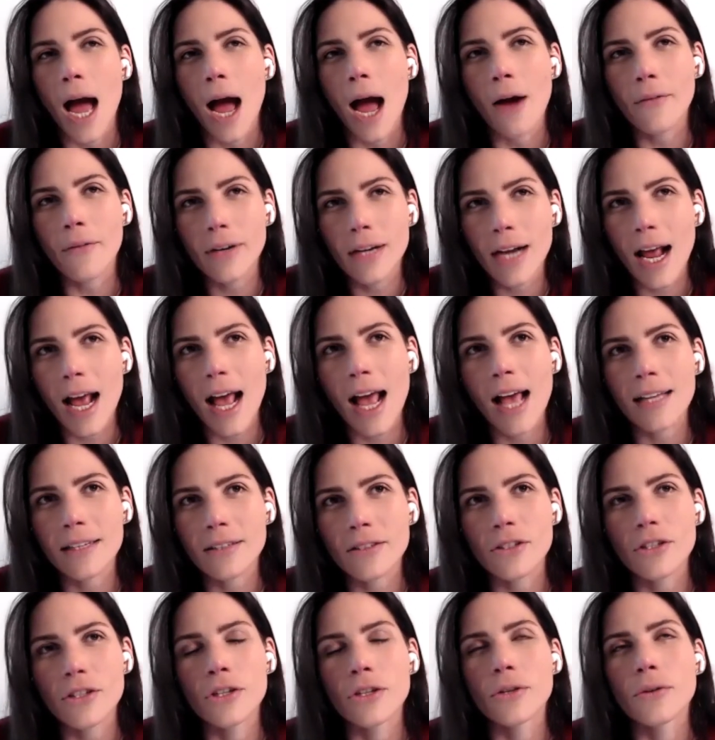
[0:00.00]
I want to
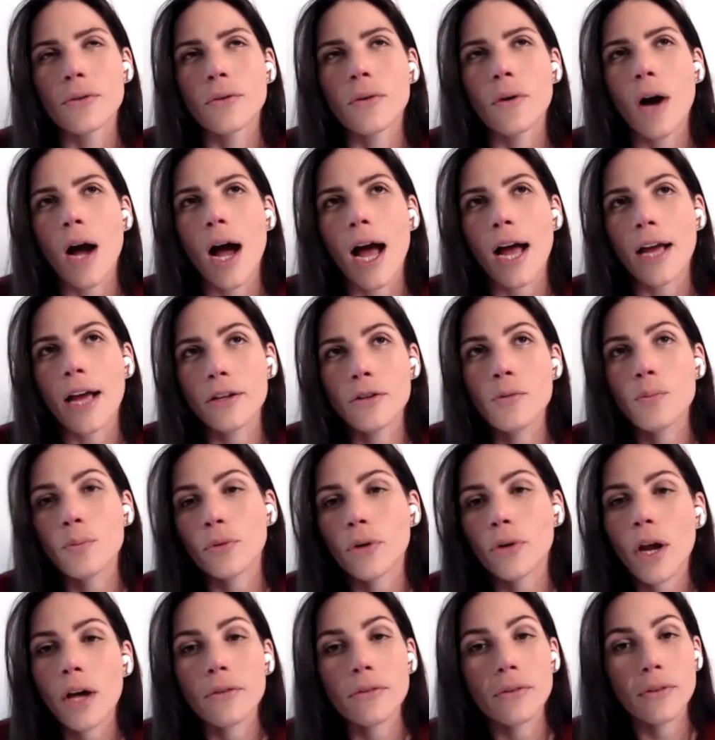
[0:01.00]
ask you, are you
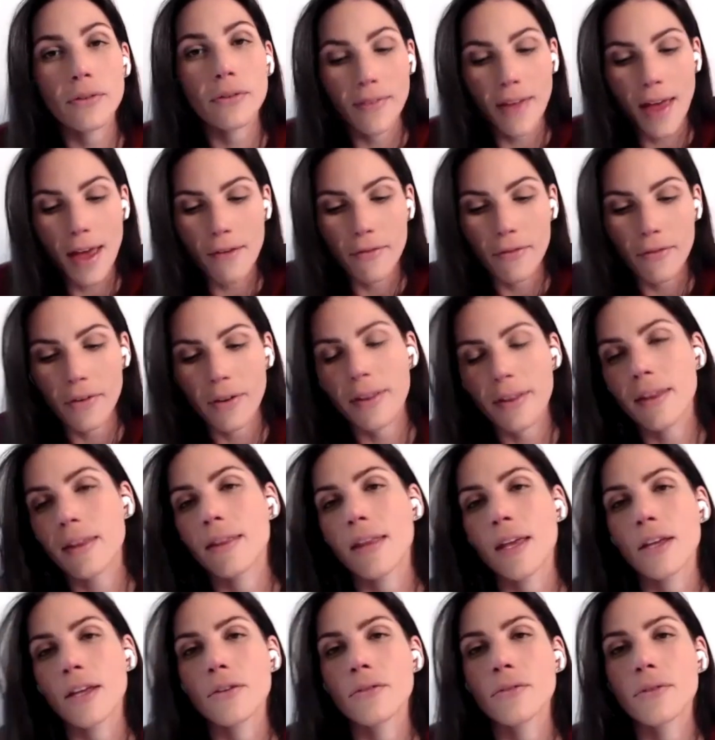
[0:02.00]
proud of
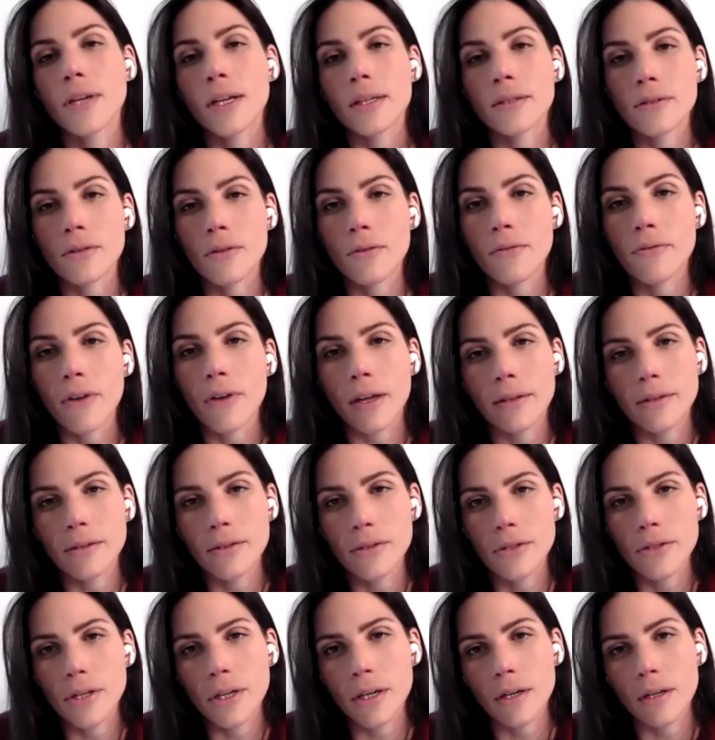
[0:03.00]
everything that you've done so far
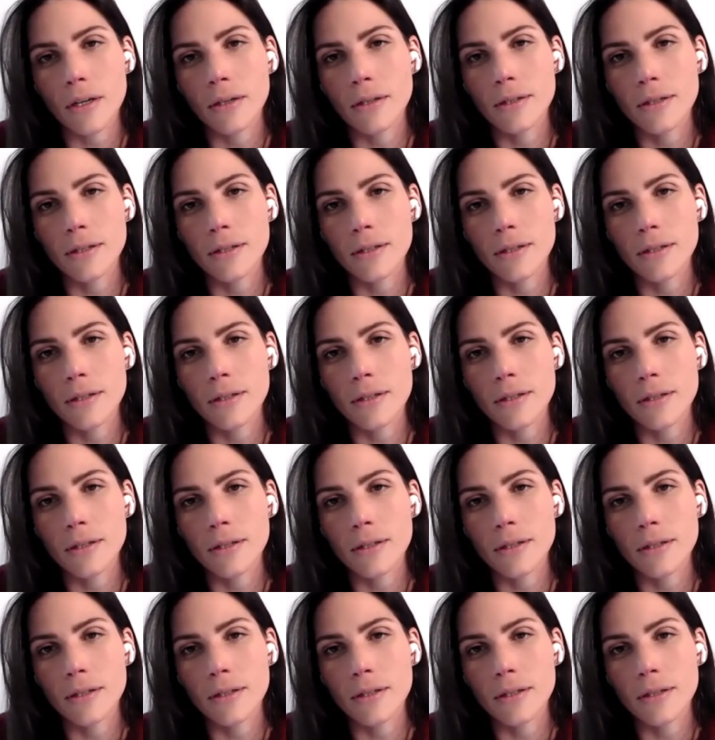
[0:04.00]
this year?